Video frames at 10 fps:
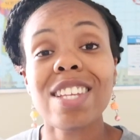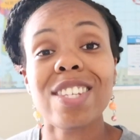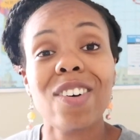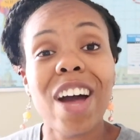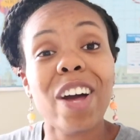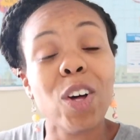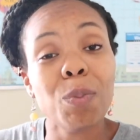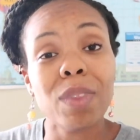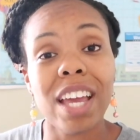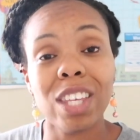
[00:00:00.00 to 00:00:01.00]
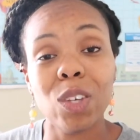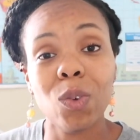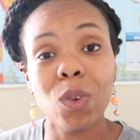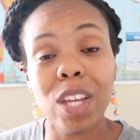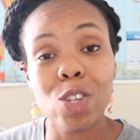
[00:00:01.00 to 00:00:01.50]
So I hope that
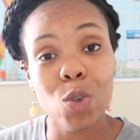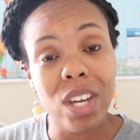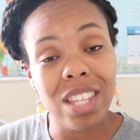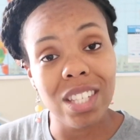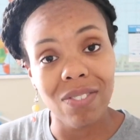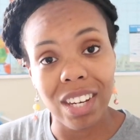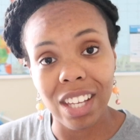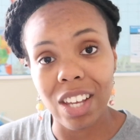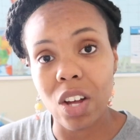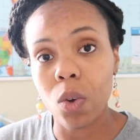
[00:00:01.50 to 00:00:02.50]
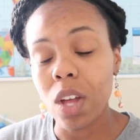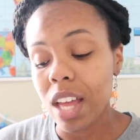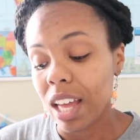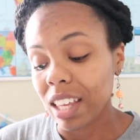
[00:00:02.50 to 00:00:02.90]
you enjoy this video,